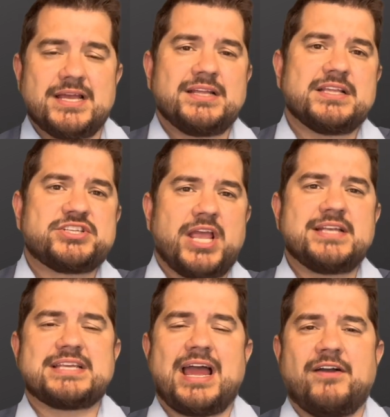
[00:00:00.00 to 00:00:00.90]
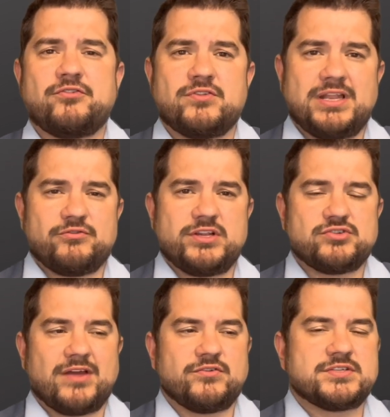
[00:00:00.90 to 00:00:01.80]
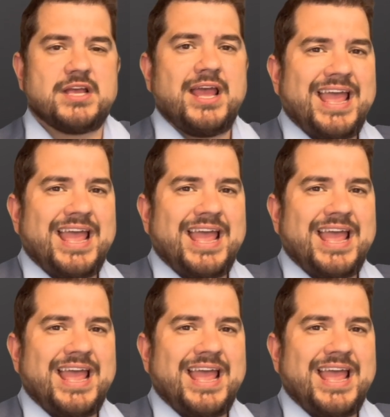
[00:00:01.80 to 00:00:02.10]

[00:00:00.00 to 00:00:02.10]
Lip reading: to chase after delivery drivers.